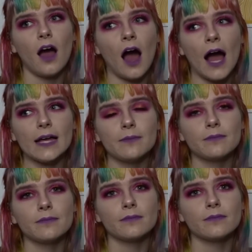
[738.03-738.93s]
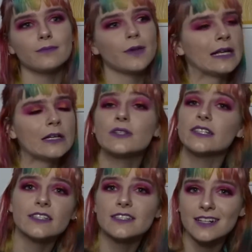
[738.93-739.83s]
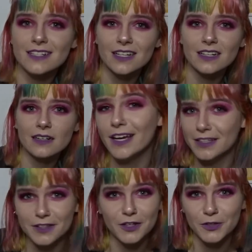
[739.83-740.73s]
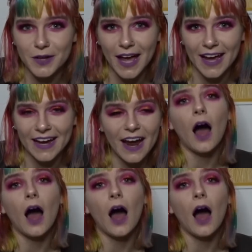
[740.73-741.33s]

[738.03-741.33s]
I'm a New Zealand citizen in the UK.